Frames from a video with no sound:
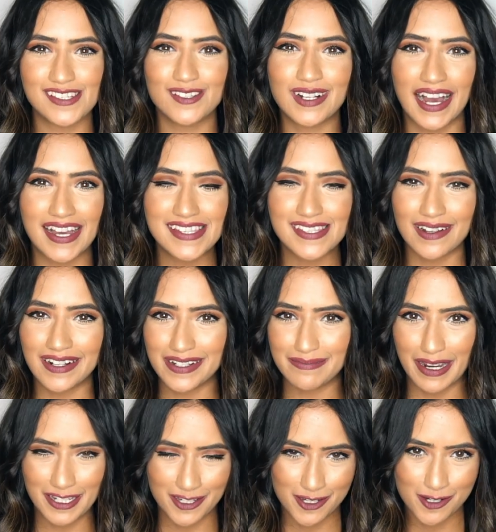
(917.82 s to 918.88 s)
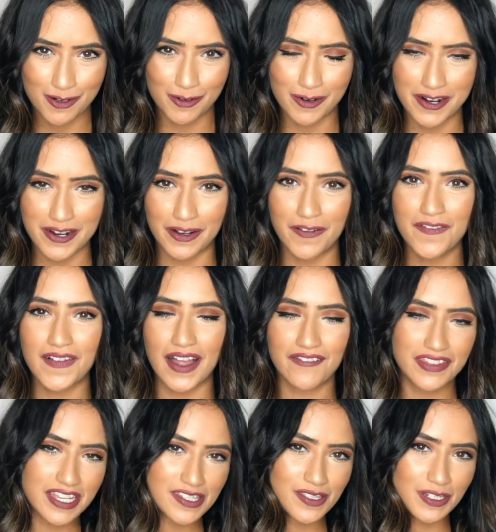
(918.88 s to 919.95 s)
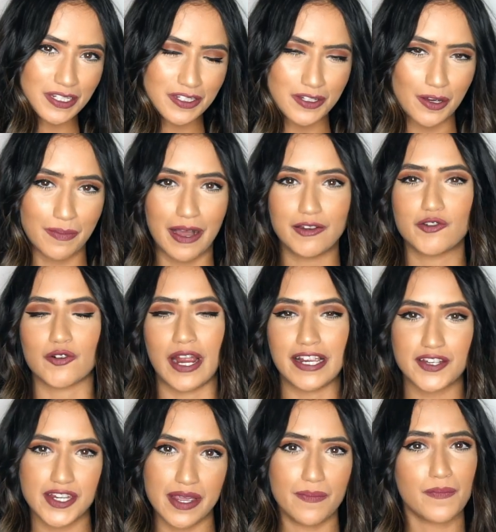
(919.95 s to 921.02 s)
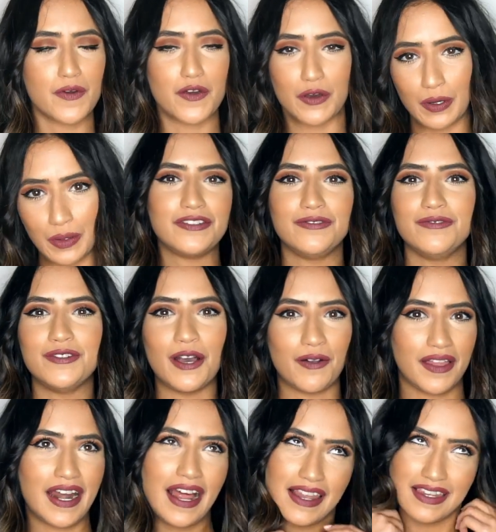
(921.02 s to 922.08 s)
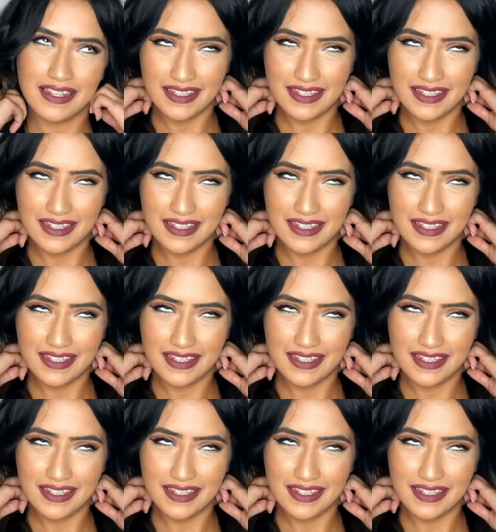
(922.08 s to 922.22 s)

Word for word: you guys saw in my tutorial, 5 things you need to know about dry shampoo, you know that I